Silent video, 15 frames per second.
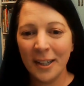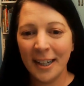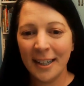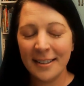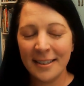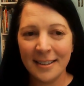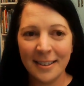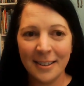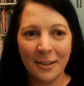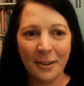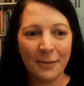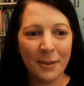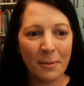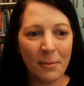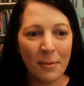Whereas, you
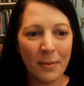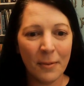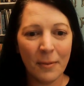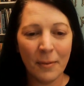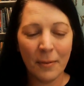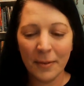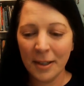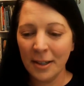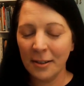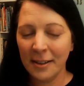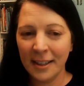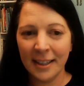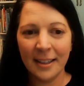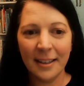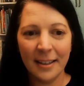know, if I'm, you
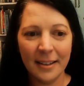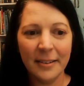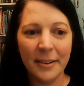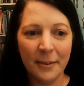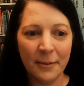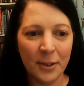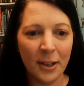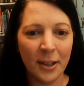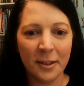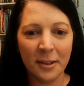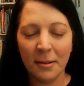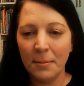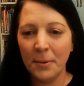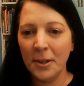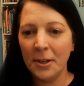know, like if you're on
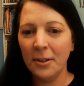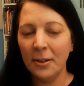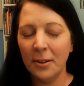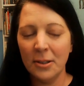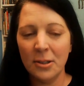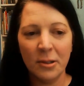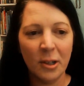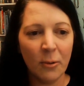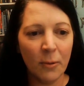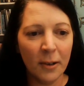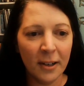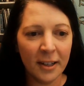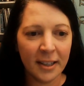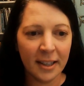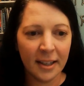the computer or doing
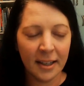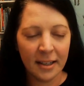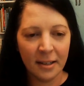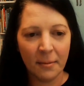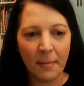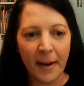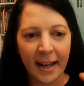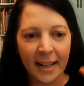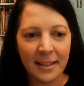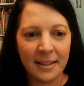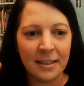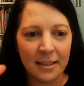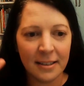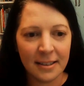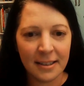work and then your
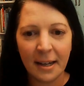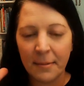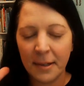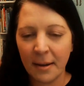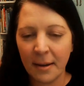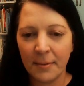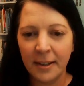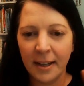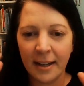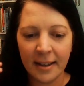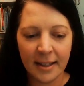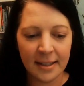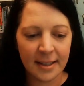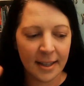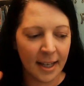mind starts coming up with
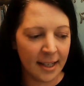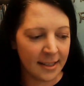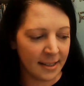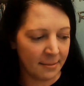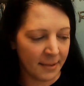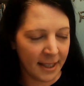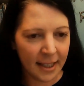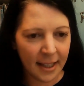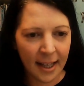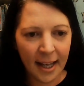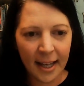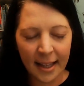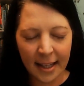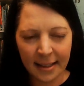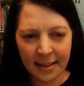all these things and I'm like,
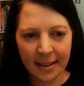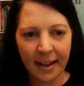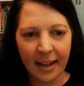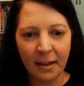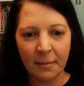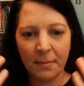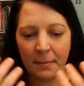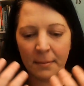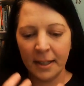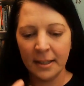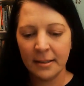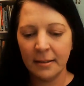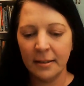ah, that's not helping me.